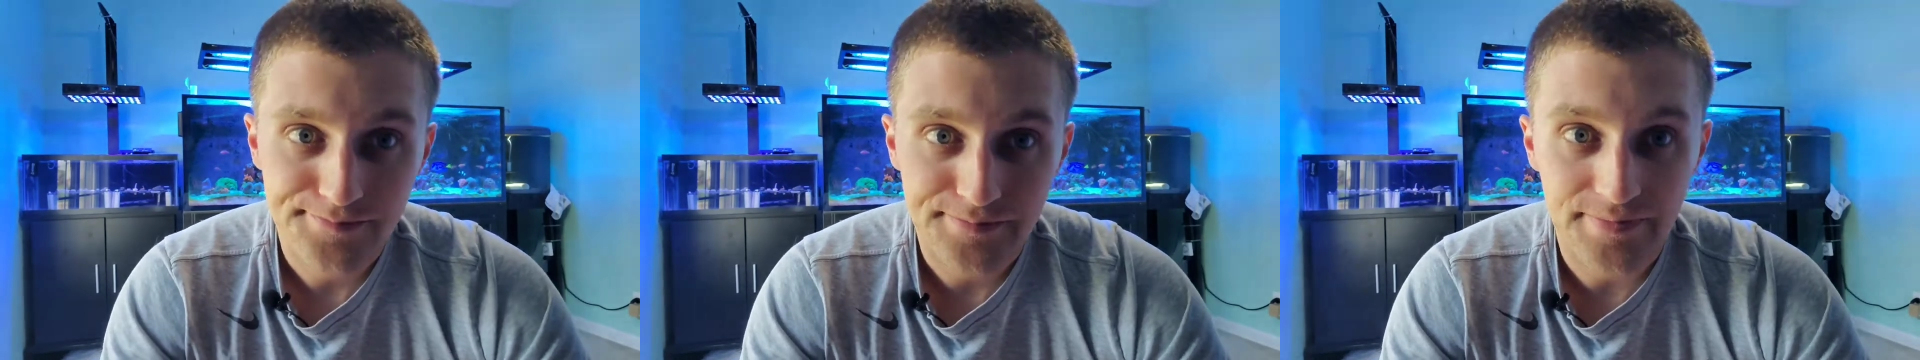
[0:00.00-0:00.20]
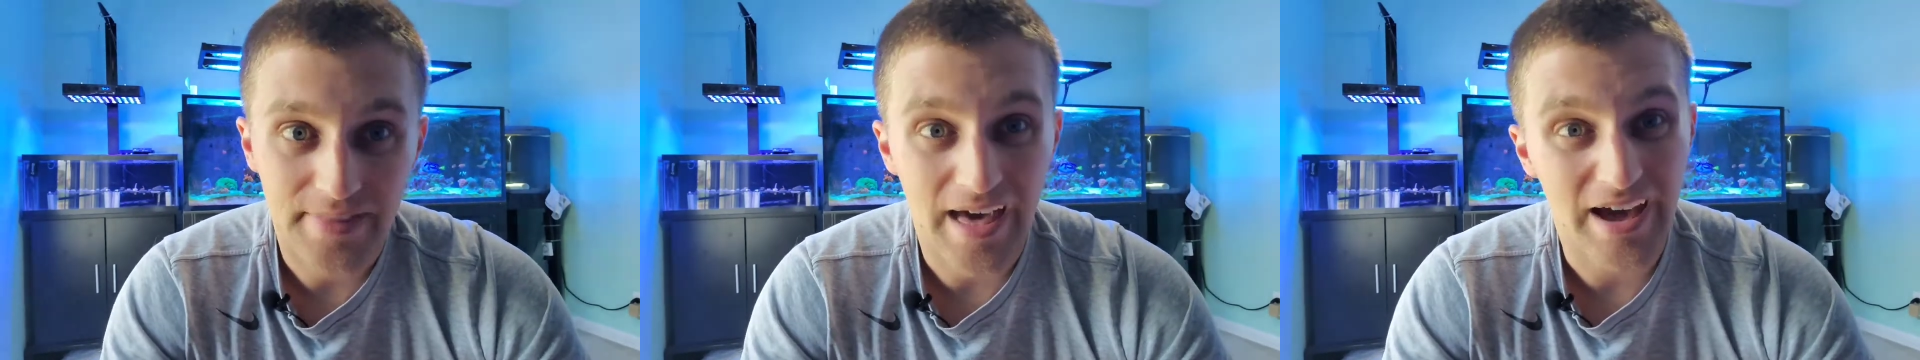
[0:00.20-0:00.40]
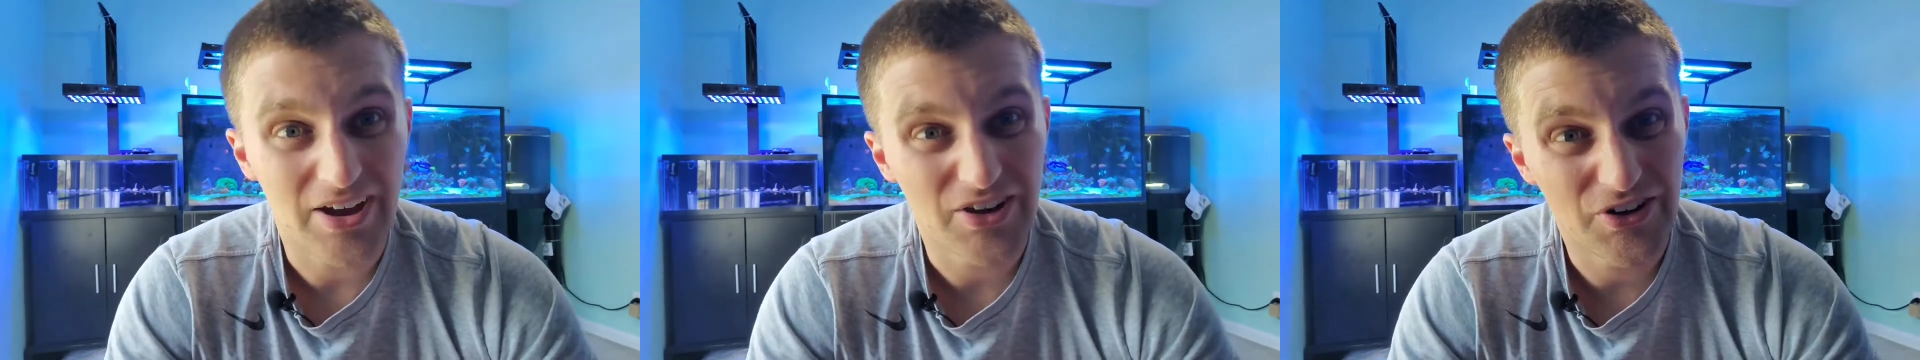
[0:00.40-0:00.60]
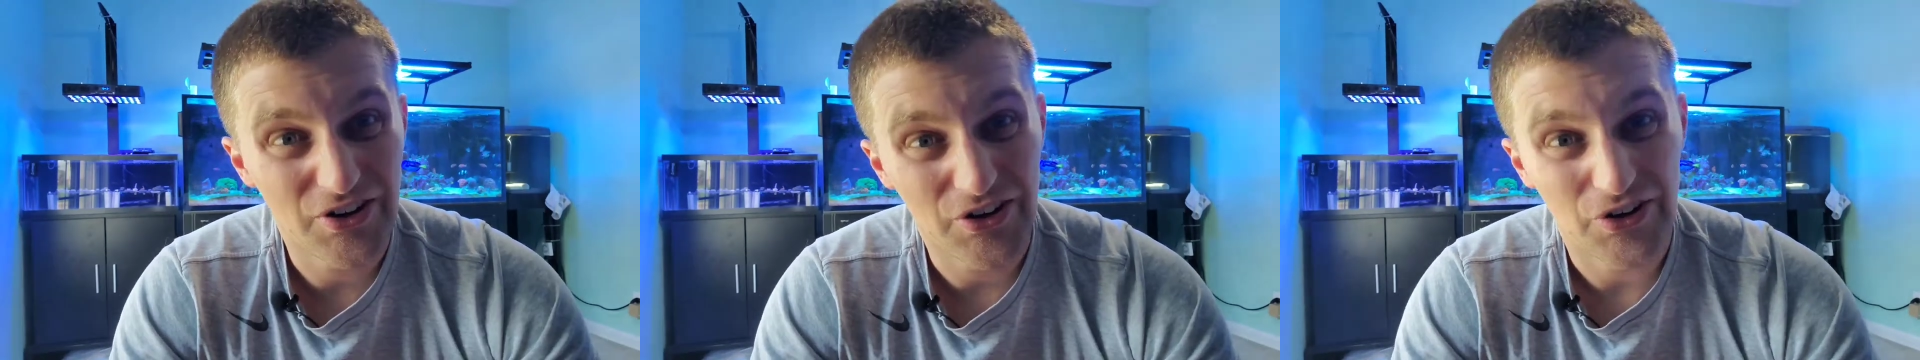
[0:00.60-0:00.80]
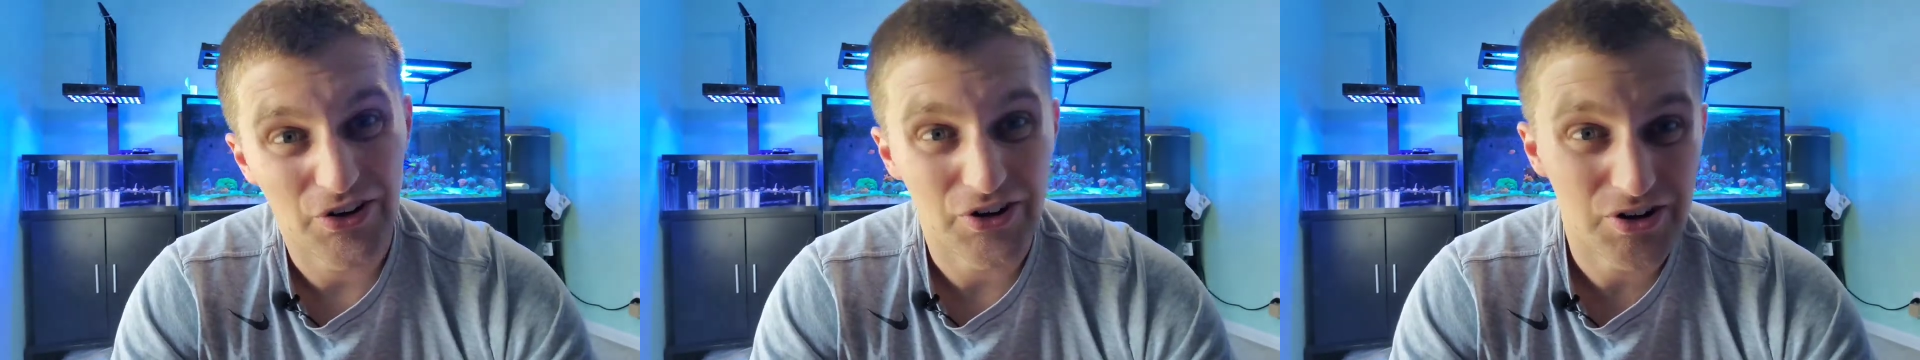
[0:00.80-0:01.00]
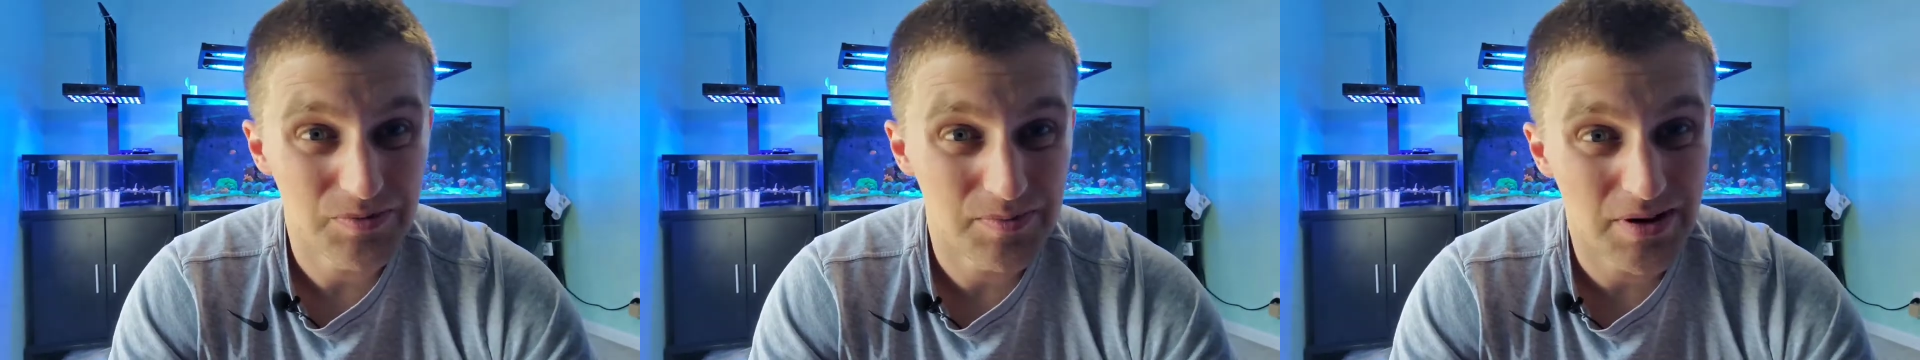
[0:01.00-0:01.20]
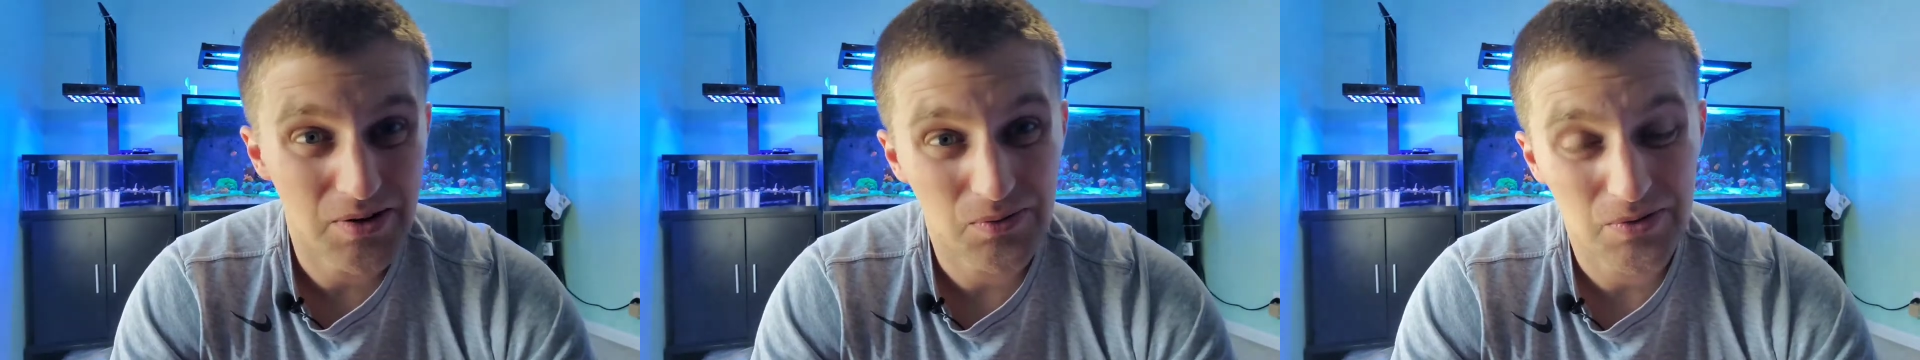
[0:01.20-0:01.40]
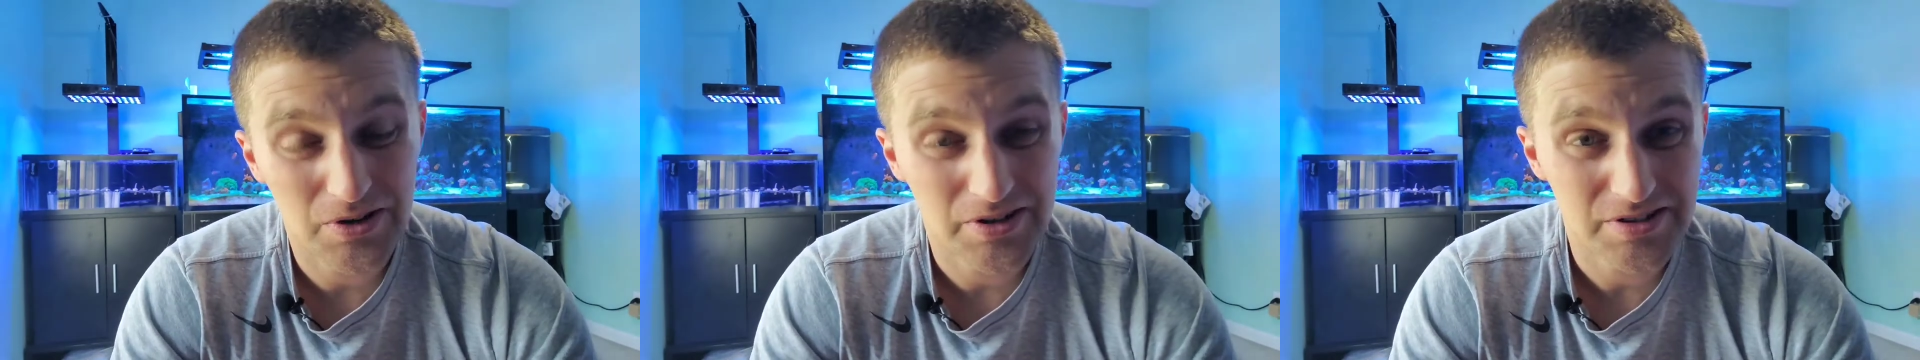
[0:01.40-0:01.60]
That could have
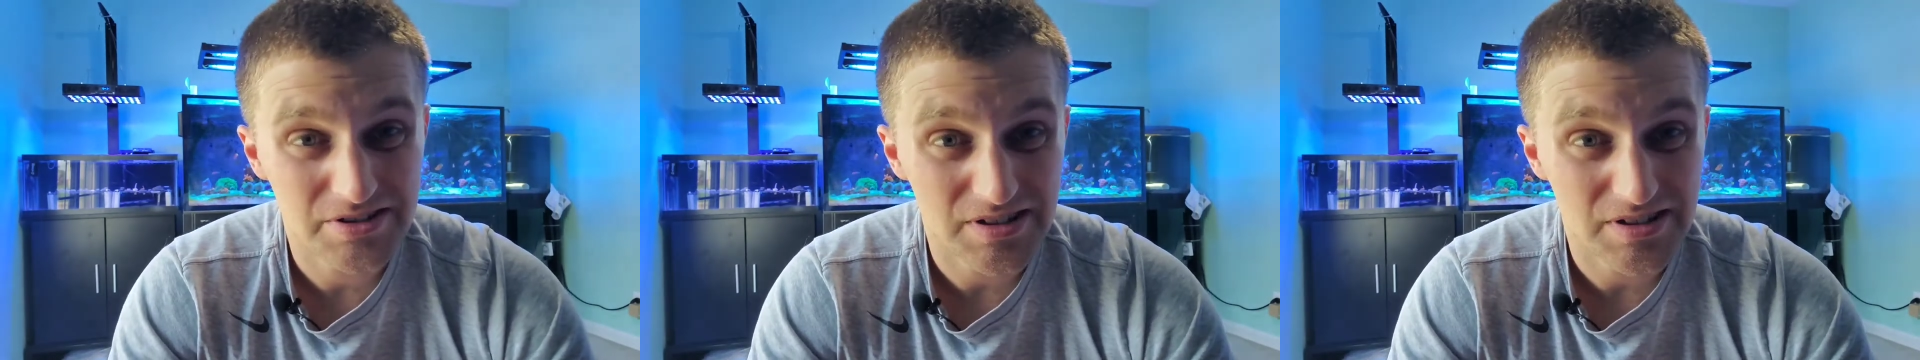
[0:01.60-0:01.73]
been where